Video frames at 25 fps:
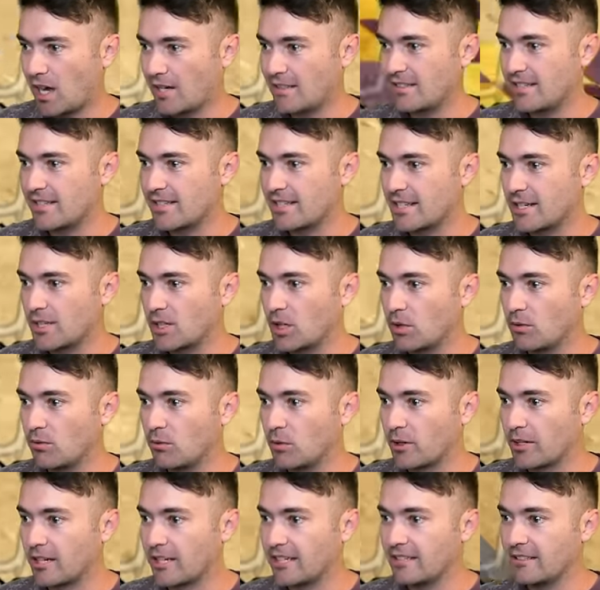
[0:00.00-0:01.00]
is gonna go
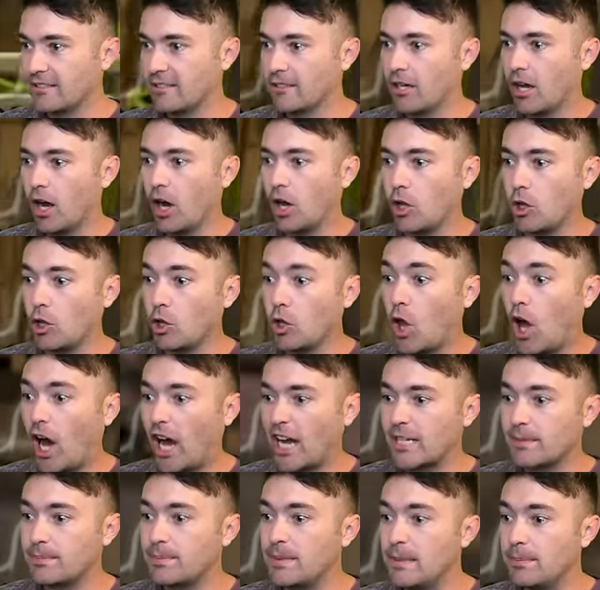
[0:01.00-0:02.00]
for it. A
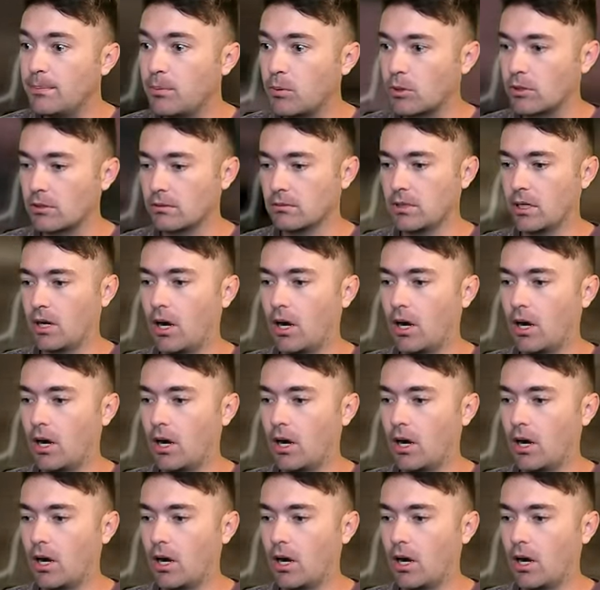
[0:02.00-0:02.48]
lot of people are,